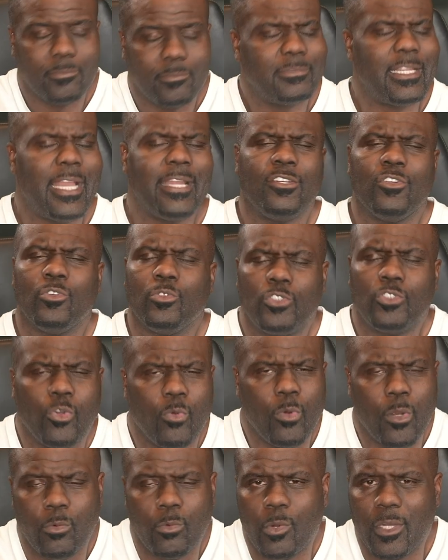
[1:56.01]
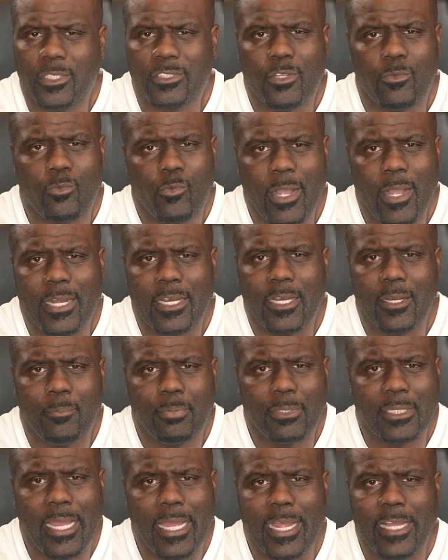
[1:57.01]
they knew Tua wasn't ready to
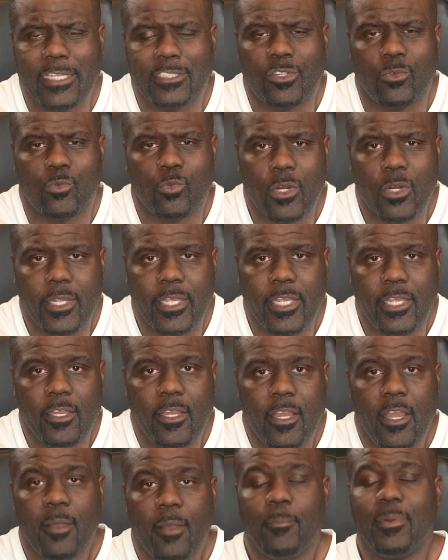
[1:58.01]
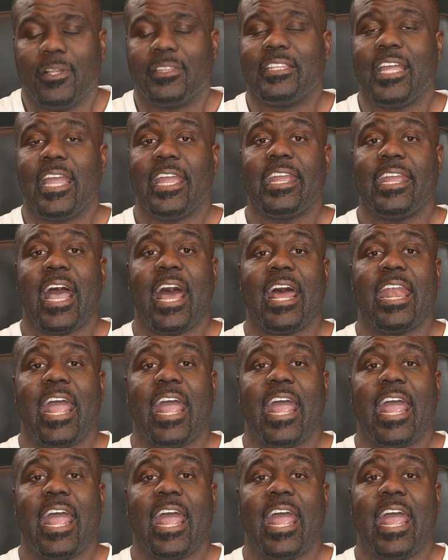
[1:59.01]
play as a rookie, but they got